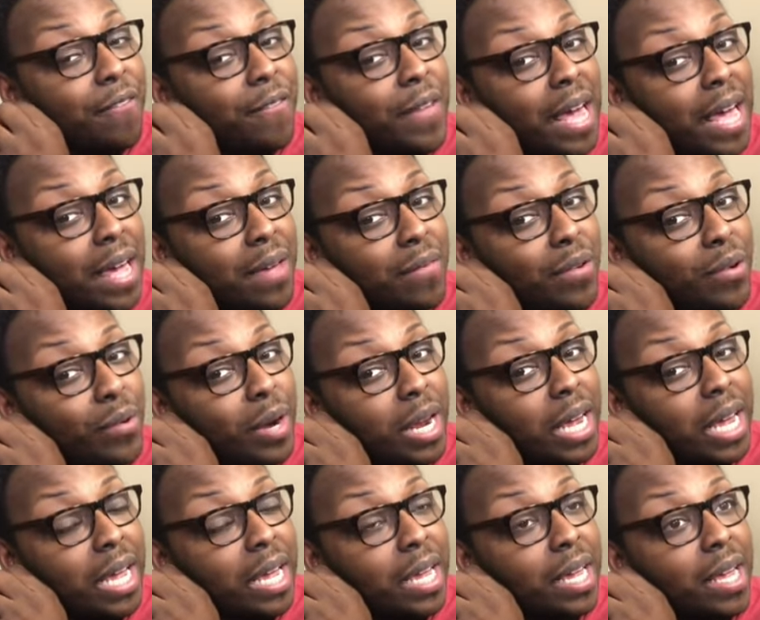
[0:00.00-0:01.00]

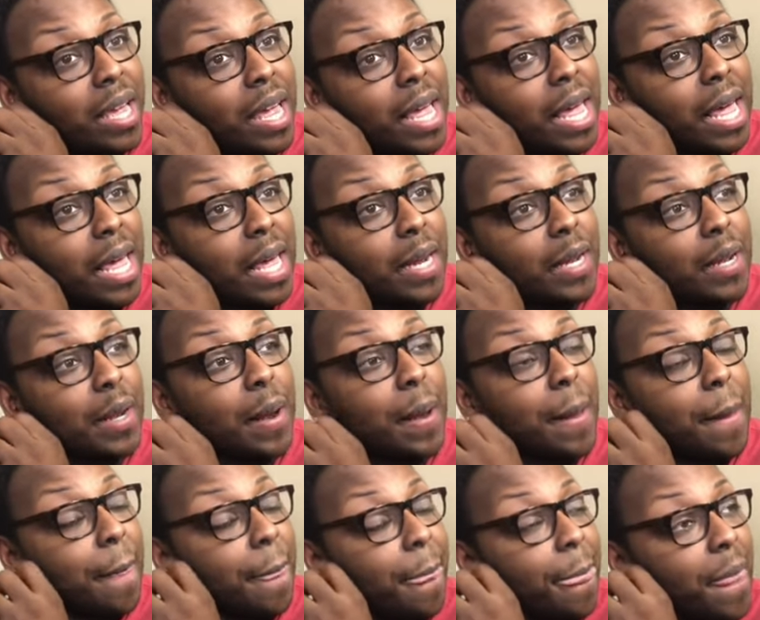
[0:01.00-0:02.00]
favoring and
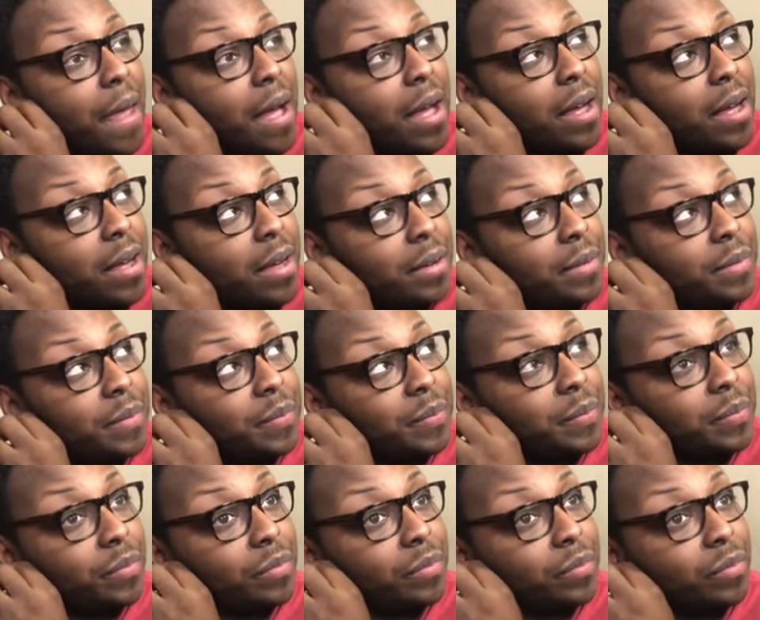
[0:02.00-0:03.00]

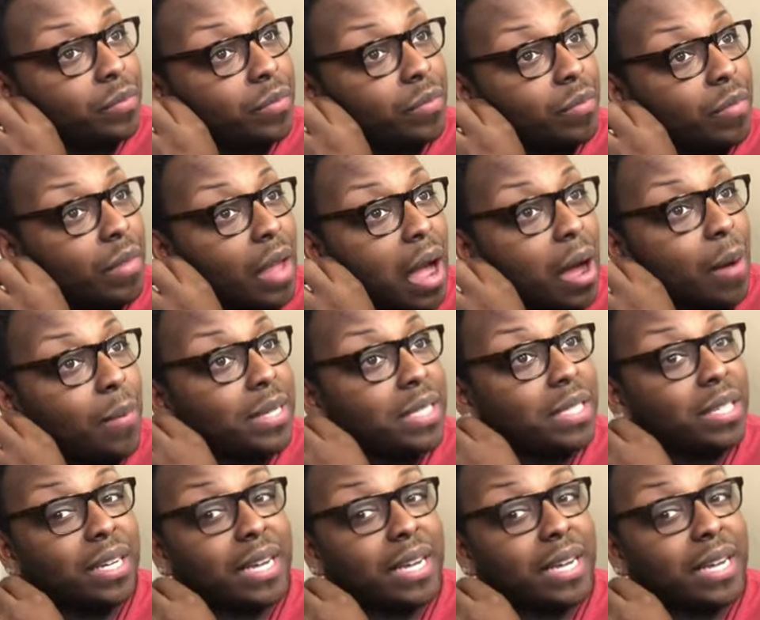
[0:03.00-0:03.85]
always